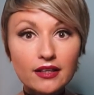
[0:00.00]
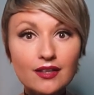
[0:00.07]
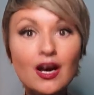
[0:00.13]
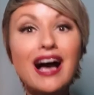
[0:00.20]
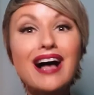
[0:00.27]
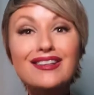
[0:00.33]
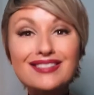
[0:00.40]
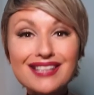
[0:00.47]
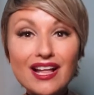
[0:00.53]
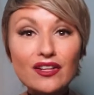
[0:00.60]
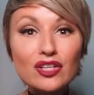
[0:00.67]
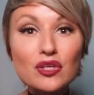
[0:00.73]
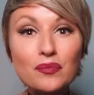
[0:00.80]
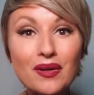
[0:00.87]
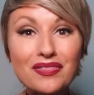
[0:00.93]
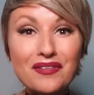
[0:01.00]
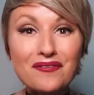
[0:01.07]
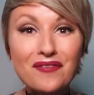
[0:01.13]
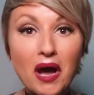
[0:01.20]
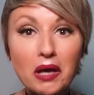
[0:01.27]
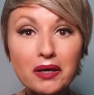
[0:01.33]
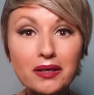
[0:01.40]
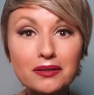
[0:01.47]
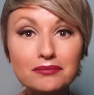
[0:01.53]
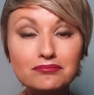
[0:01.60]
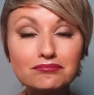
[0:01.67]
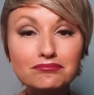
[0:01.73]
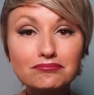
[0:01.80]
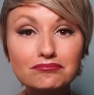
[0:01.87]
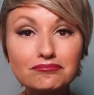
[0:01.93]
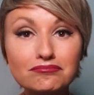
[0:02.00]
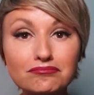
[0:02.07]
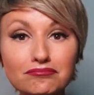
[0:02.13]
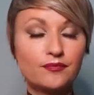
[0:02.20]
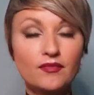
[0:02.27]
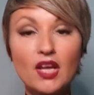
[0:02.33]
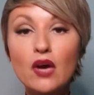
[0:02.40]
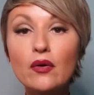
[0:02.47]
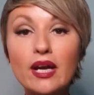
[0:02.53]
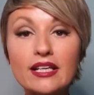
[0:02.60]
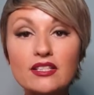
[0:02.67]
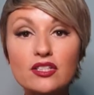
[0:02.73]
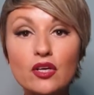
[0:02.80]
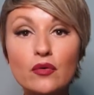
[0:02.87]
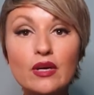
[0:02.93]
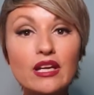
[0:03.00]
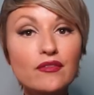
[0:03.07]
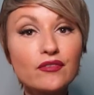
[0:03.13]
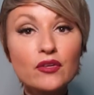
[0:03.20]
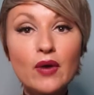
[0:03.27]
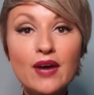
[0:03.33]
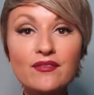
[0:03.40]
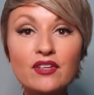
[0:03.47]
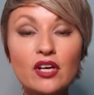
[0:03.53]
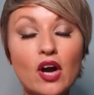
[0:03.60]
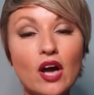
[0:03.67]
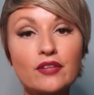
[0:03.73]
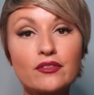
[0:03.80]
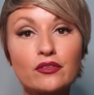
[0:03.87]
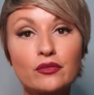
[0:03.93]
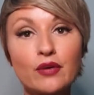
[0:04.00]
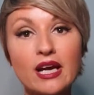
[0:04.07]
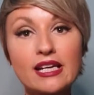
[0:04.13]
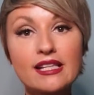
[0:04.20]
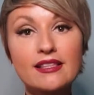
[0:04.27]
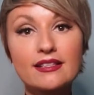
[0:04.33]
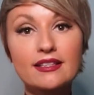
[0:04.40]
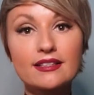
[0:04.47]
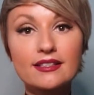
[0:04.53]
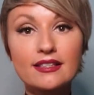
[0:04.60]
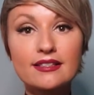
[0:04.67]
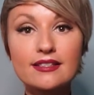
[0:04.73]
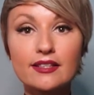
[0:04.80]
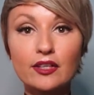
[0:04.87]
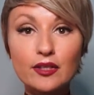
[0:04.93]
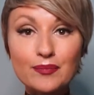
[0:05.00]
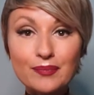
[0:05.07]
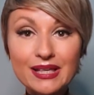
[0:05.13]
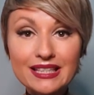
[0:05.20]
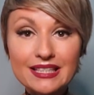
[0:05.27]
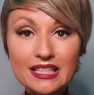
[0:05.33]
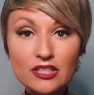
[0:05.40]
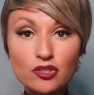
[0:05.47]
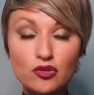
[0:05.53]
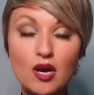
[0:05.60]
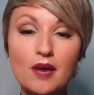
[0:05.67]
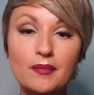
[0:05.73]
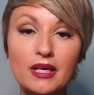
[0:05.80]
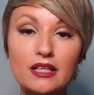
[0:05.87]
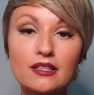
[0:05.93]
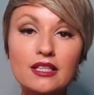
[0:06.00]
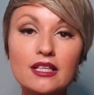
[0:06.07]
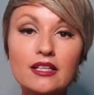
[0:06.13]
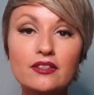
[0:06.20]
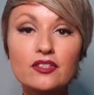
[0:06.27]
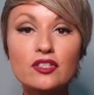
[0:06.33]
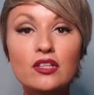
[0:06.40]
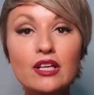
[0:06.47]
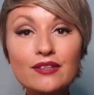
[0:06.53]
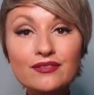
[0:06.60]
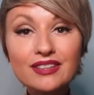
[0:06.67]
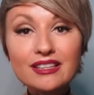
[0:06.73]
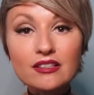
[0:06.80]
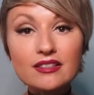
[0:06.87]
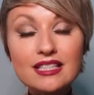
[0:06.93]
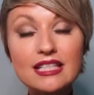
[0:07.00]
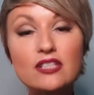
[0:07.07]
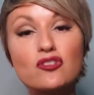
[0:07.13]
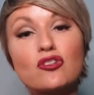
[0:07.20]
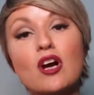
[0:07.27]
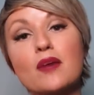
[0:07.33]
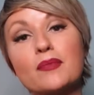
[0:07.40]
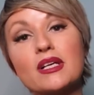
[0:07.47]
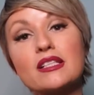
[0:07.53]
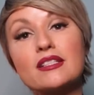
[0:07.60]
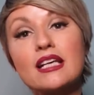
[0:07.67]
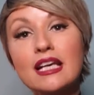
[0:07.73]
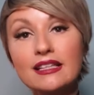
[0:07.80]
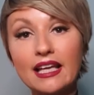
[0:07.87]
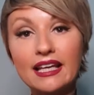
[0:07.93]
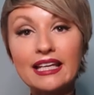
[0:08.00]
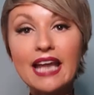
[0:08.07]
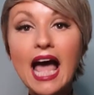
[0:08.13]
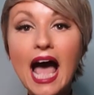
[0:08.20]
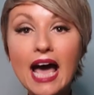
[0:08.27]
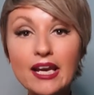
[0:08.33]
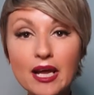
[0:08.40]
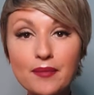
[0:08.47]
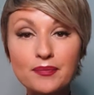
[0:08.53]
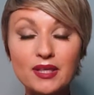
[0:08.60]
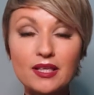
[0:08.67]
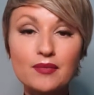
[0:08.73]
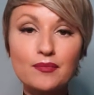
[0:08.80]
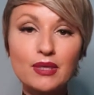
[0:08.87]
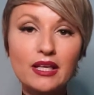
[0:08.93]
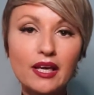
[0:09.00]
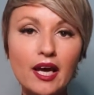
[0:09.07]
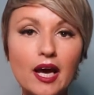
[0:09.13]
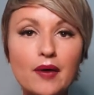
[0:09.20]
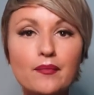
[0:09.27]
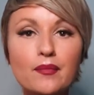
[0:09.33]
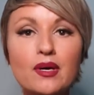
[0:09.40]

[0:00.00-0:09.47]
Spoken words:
I'll tell you what the fuck. Okay, so if you haven't gone through anything that's considered a big T trauma, there's a lot of little T traumas that can add up, that can become